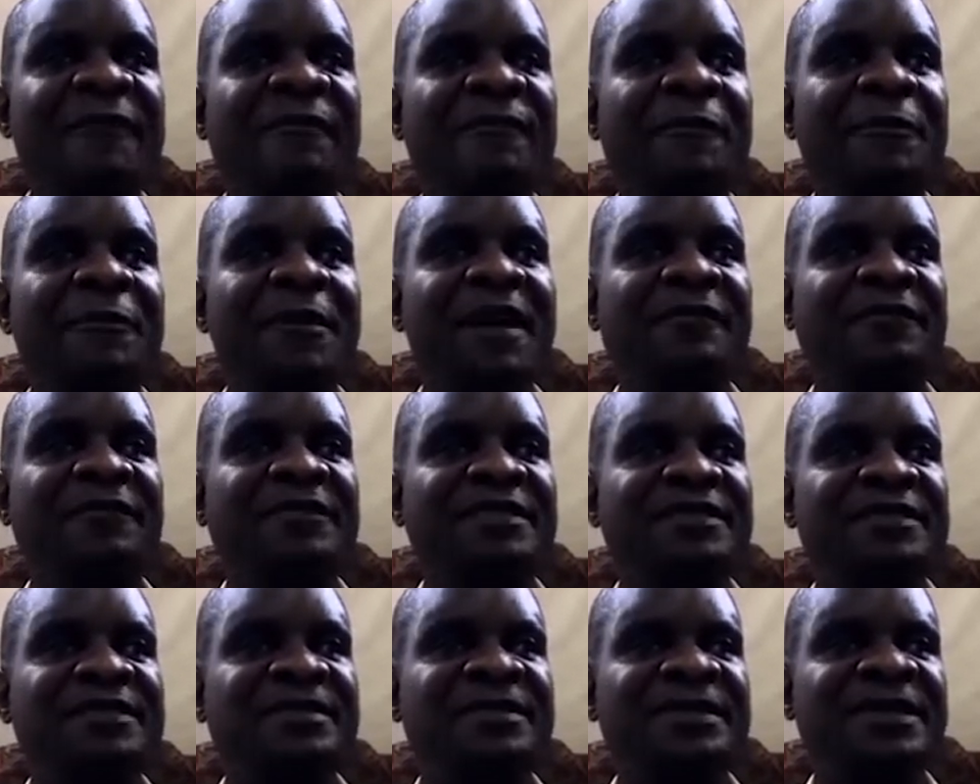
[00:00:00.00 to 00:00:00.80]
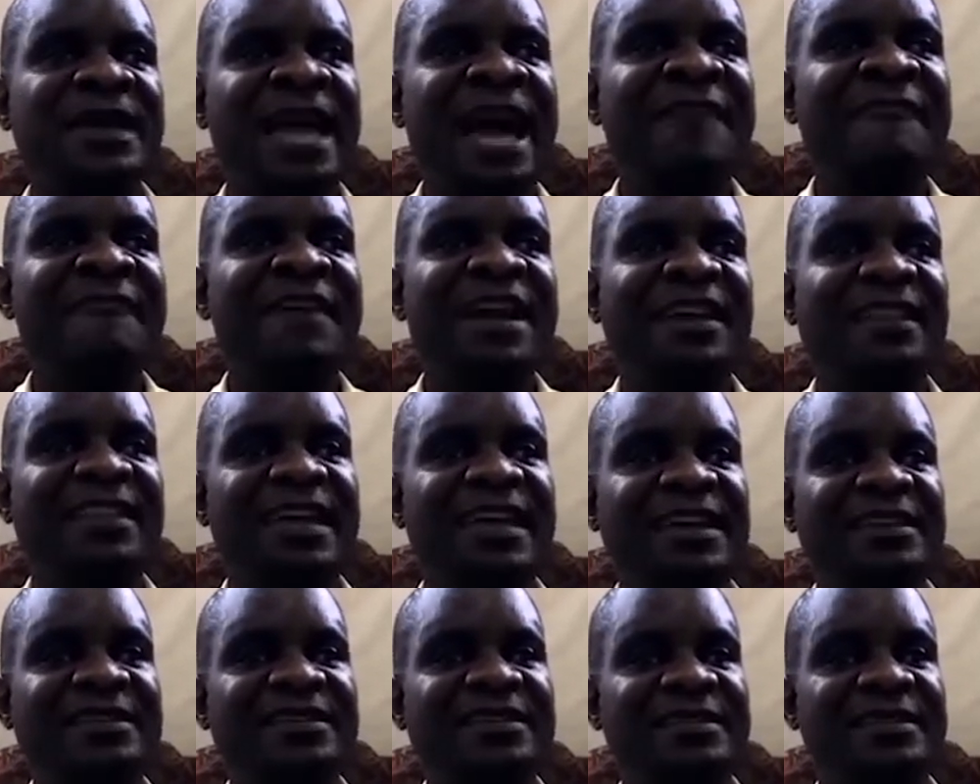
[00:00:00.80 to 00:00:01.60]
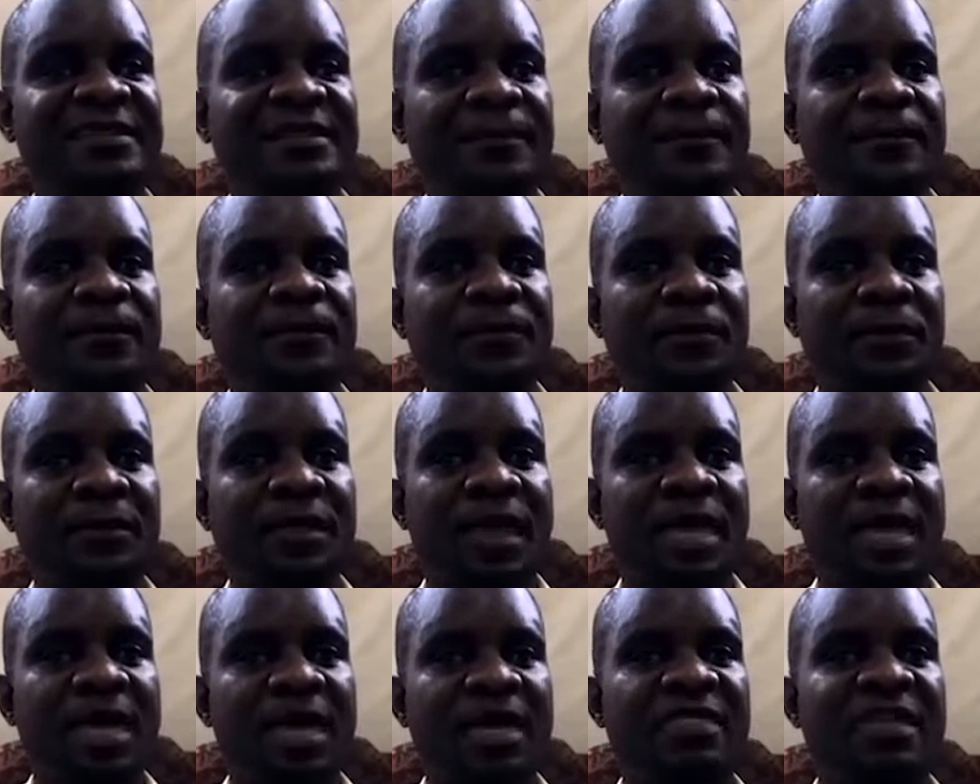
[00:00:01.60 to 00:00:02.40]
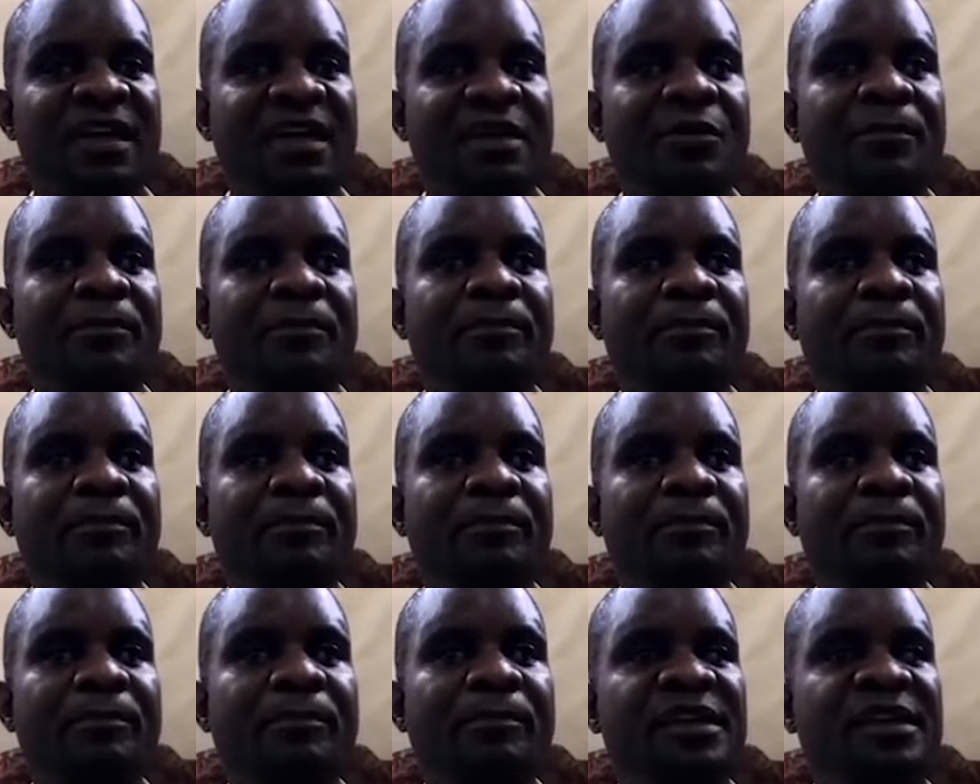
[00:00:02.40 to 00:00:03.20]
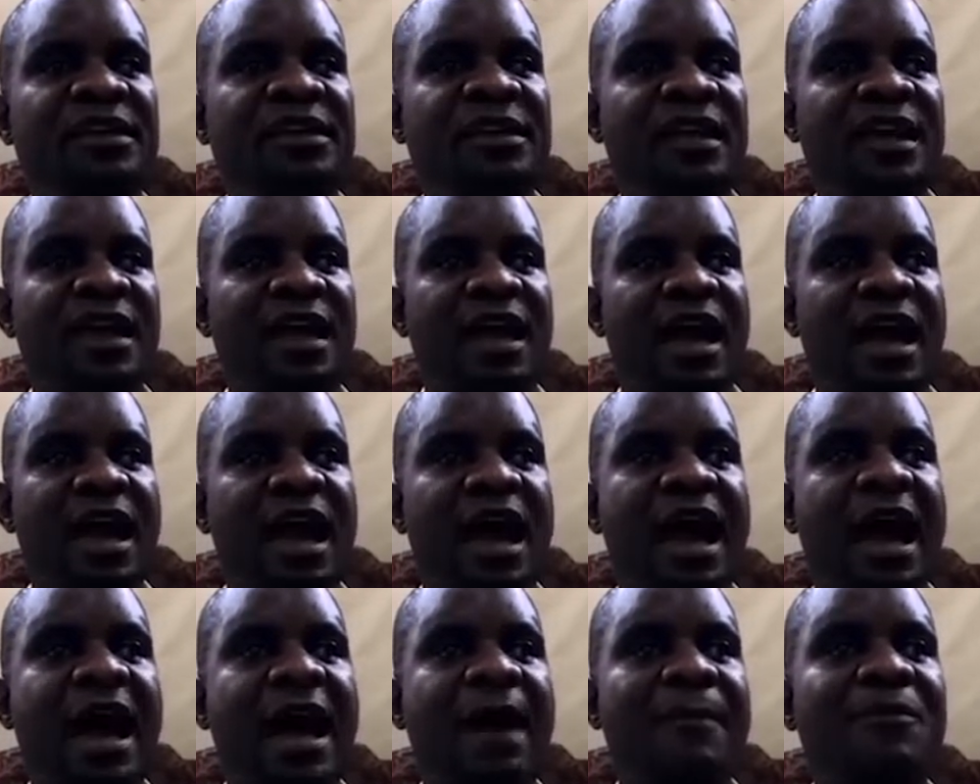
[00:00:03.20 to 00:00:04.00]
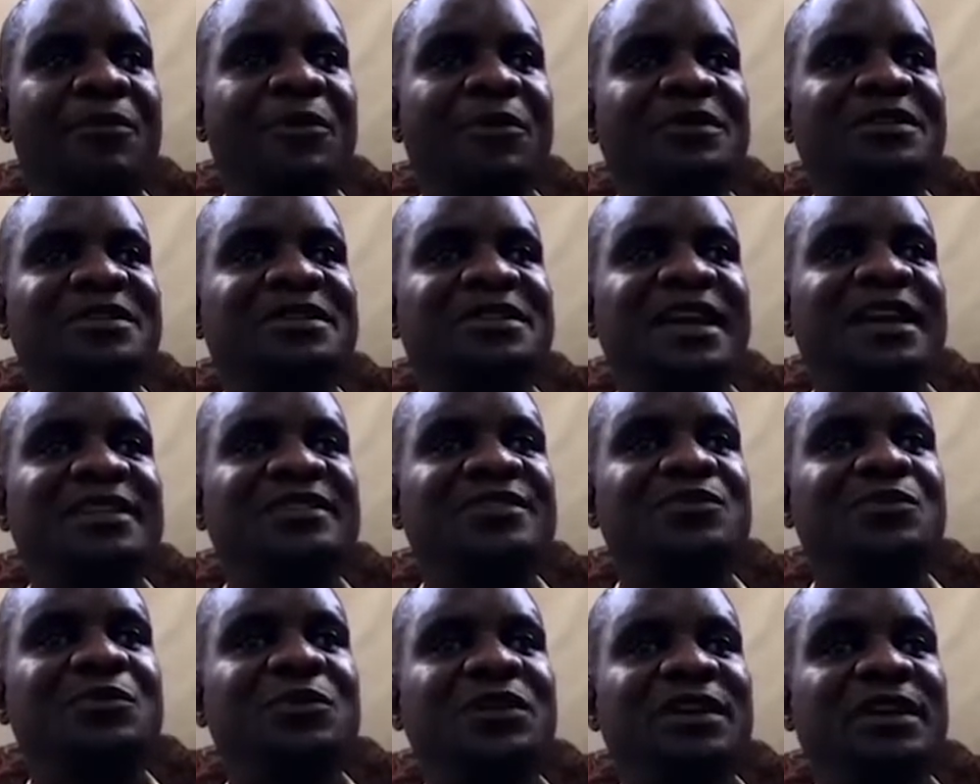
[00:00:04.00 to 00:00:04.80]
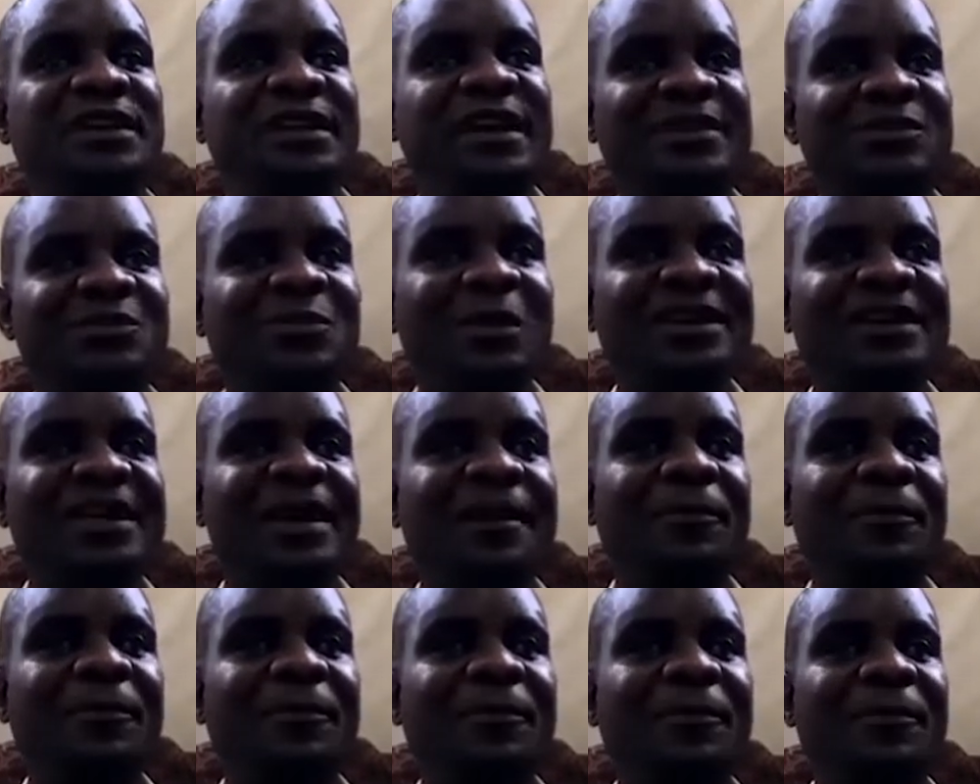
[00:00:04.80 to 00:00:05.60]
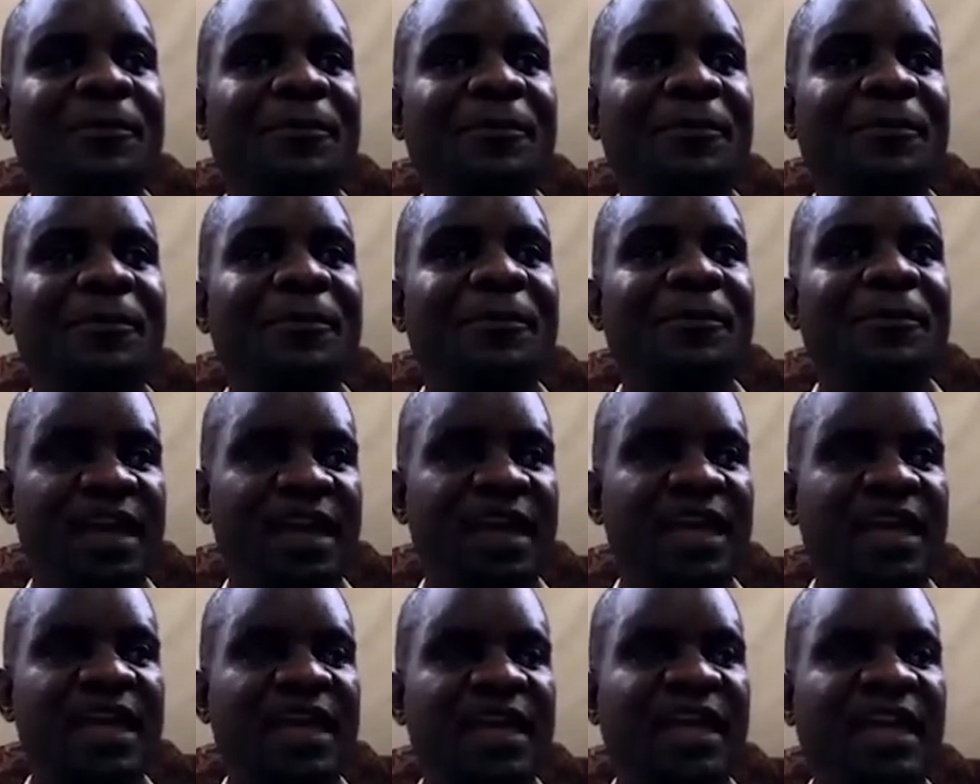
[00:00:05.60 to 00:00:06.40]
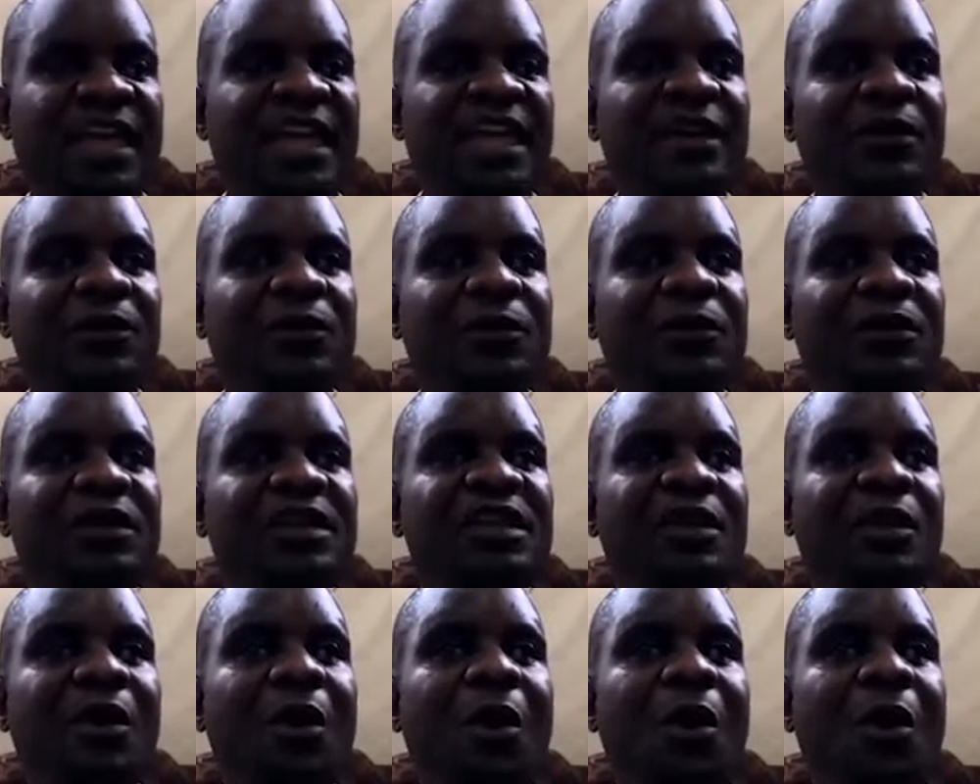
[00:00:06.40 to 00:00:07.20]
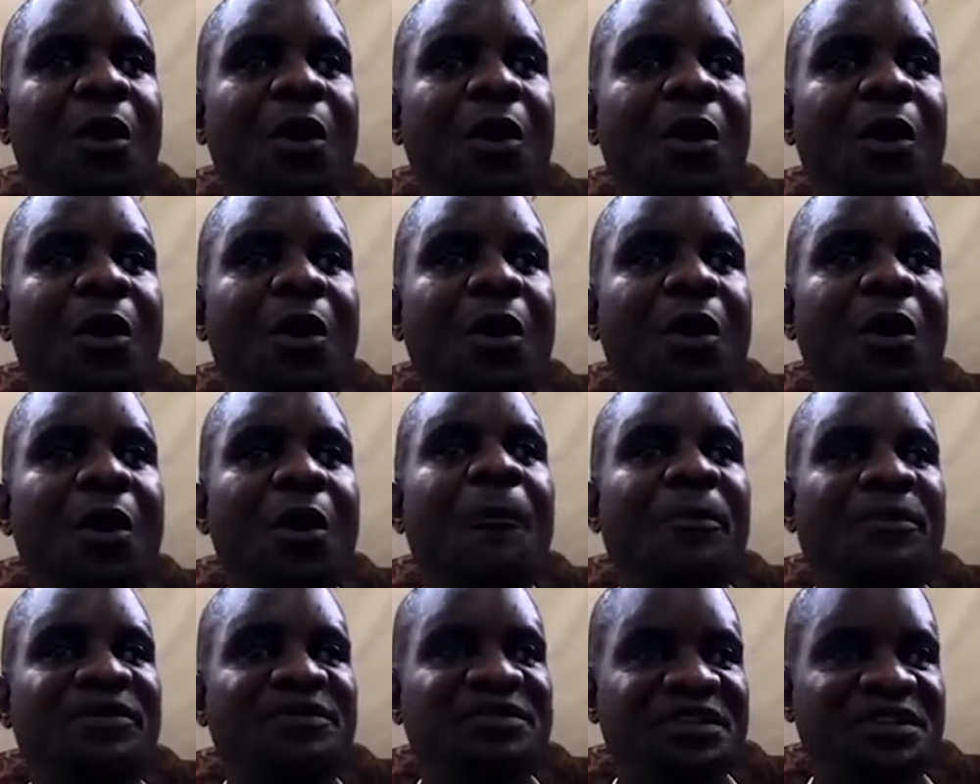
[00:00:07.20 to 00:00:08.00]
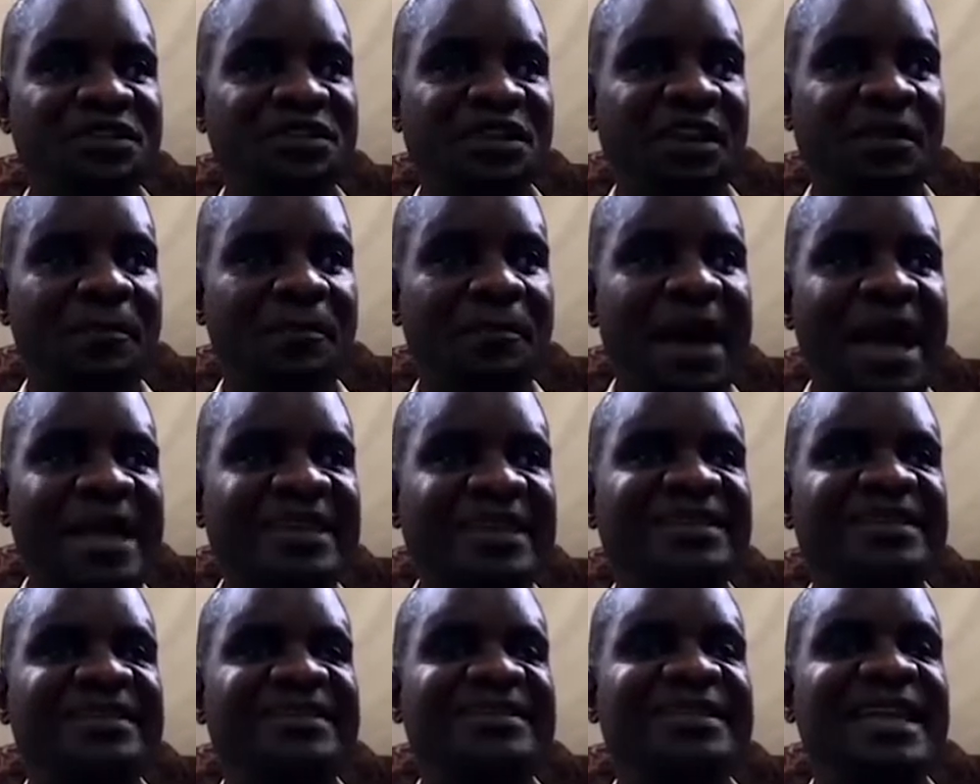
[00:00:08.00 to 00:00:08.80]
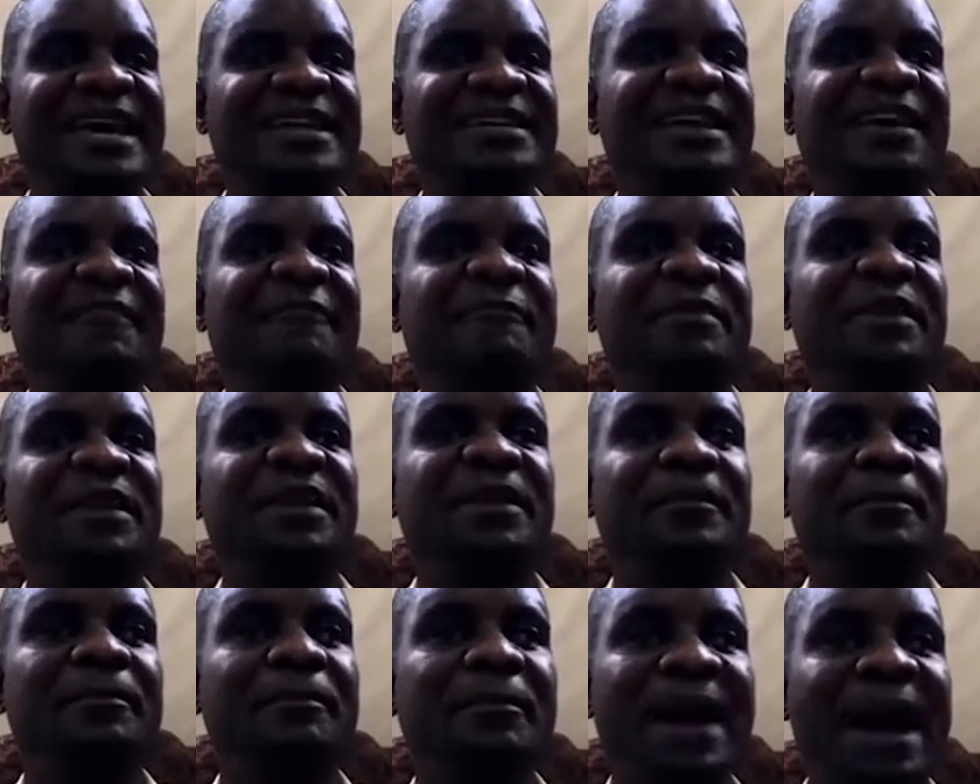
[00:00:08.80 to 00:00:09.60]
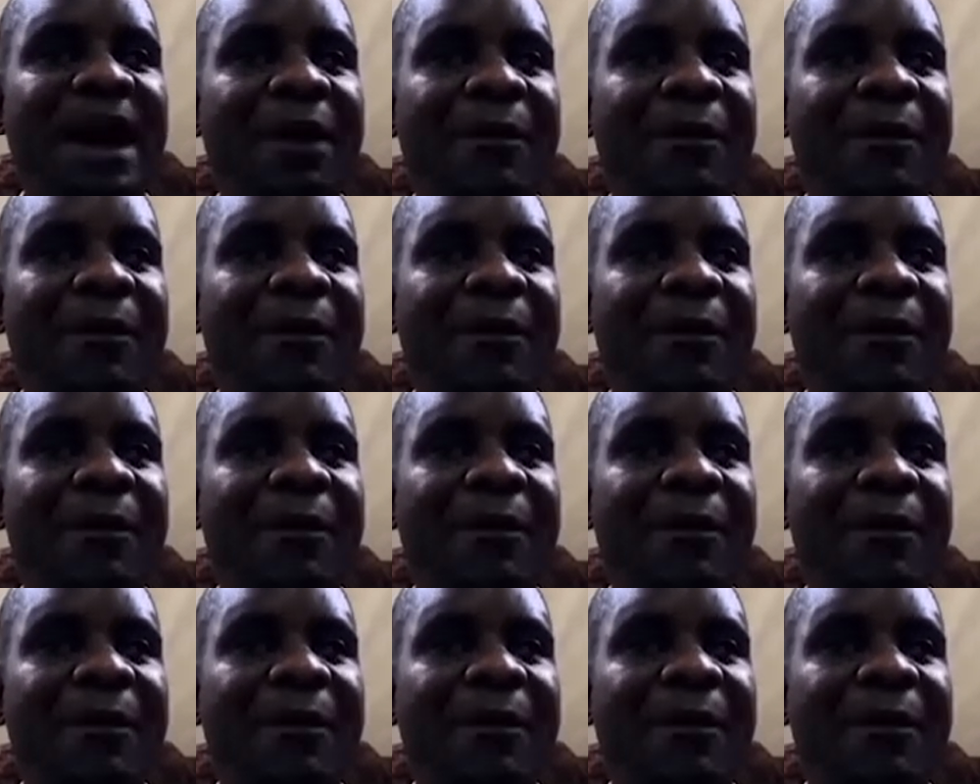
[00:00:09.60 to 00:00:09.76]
Therefore, we have discovered that um, the UPND, I'm not yet to regret what I'm going to say, including all the opposition parties that have been